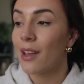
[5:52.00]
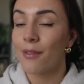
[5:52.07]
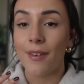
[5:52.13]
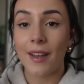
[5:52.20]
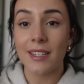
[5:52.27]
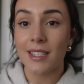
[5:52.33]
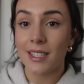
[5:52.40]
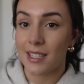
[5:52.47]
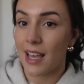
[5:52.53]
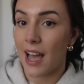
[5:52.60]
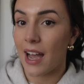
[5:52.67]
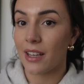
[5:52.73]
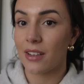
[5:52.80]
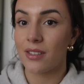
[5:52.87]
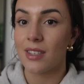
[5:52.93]
fed into
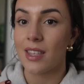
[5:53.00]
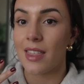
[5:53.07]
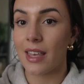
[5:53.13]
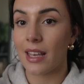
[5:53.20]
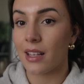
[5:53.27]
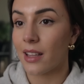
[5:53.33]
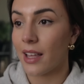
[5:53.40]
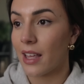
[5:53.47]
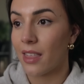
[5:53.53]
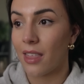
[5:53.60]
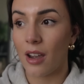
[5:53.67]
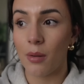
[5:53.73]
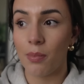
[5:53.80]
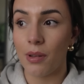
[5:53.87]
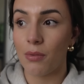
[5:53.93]
that. I used to think like
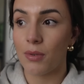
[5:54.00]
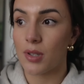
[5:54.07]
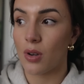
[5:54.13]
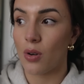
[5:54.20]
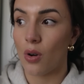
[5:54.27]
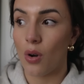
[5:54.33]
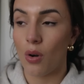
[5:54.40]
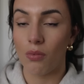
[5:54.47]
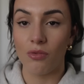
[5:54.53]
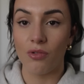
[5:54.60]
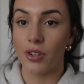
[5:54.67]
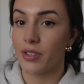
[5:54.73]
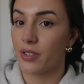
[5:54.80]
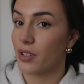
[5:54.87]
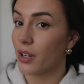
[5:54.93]
therapy was
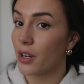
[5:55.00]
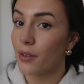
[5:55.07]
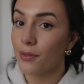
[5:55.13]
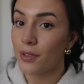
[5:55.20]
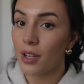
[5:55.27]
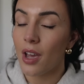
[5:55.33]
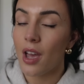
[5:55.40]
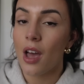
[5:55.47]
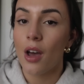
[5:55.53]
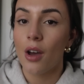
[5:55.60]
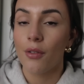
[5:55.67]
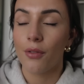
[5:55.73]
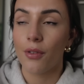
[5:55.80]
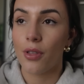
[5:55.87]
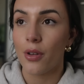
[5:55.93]
reserved
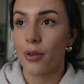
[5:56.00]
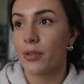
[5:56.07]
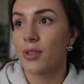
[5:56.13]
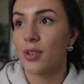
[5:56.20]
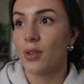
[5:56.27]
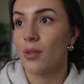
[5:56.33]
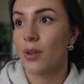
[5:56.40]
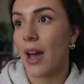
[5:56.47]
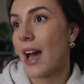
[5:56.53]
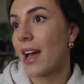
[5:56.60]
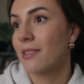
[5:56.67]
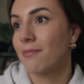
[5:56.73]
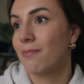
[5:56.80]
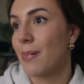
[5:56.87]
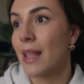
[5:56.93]
for those who
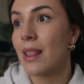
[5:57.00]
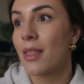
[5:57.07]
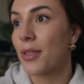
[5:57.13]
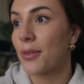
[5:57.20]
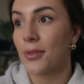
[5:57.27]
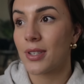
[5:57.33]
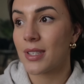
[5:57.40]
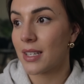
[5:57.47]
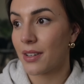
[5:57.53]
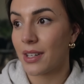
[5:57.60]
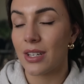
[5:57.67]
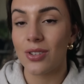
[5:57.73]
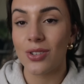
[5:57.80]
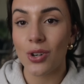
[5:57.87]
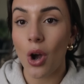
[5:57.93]
had been through
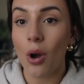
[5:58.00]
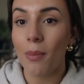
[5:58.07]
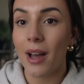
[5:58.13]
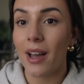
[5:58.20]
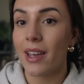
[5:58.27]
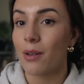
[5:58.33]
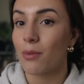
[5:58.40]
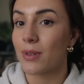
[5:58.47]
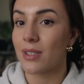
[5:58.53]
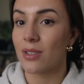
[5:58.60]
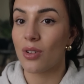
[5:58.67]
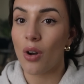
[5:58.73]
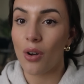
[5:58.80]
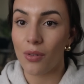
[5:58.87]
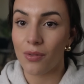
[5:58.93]
serious trauma. It was
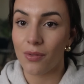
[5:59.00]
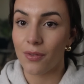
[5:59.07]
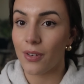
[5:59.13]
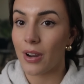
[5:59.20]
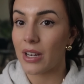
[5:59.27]
not for